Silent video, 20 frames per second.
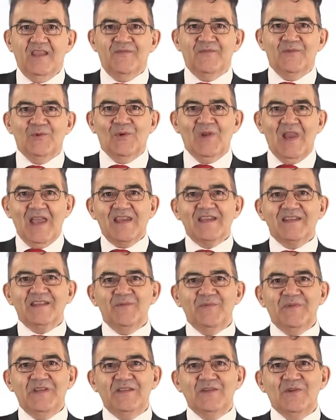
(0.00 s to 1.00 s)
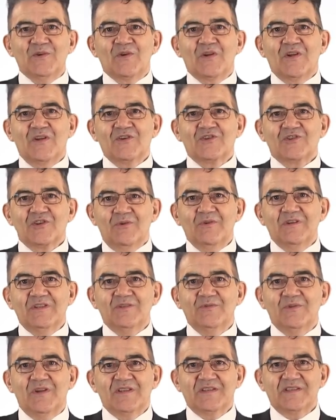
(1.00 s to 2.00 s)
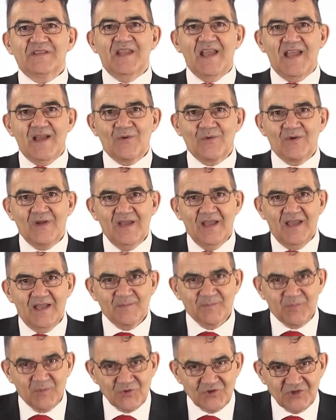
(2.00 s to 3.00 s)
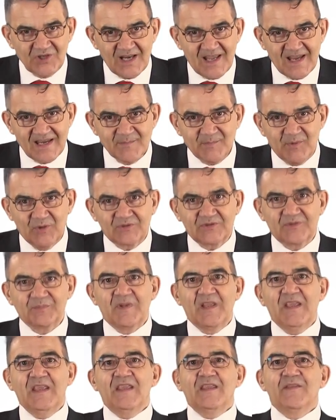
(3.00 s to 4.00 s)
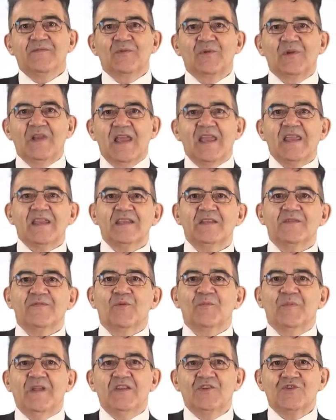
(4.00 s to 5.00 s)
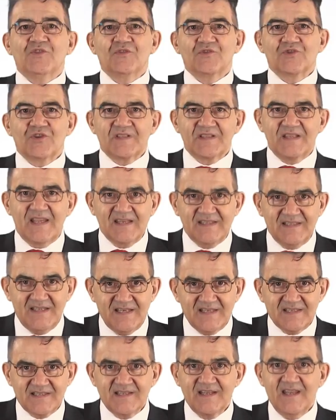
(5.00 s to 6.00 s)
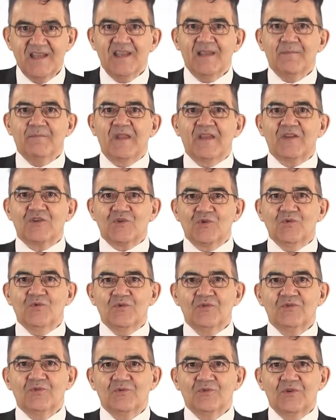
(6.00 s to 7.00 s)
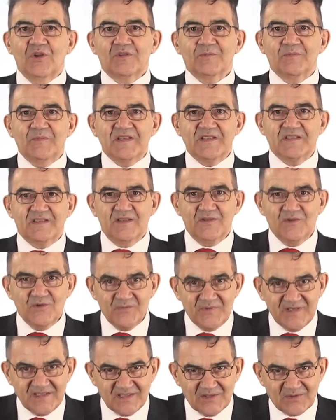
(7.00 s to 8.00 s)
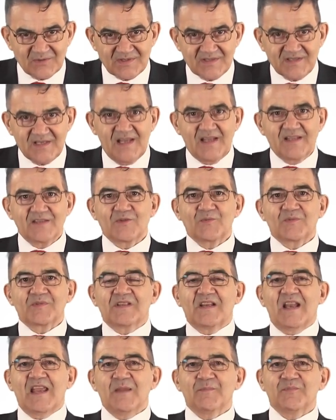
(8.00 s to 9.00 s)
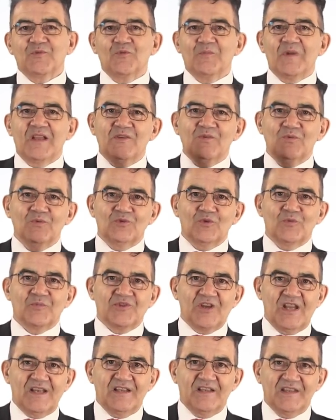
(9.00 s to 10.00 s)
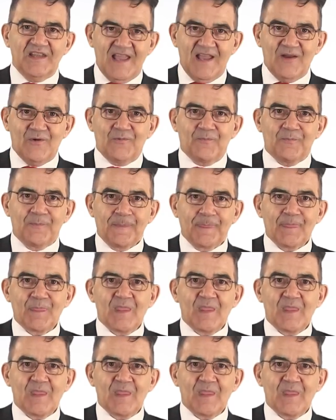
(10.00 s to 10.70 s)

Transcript: If you like the video, show it to us now and push the like button. If you like information just like this, make sure to not miss the new videos and subscribe to my YouTube channel now.